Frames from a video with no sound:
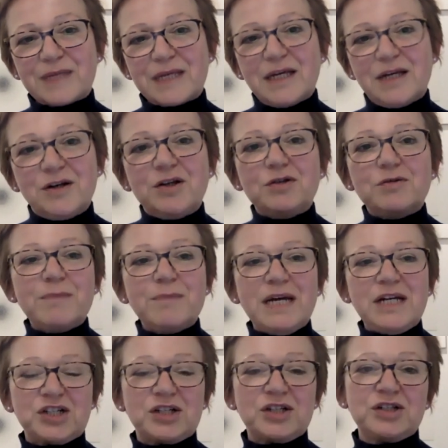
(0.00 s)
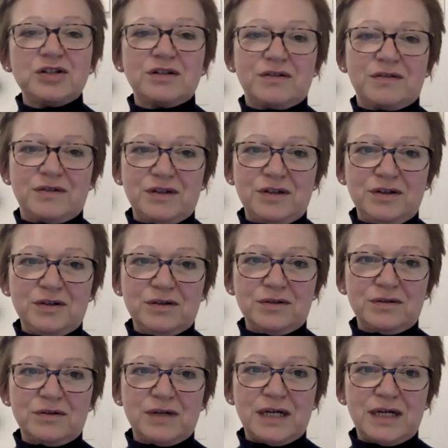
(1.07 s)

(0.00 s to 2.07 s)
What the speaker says: mentioned, Judith, that your,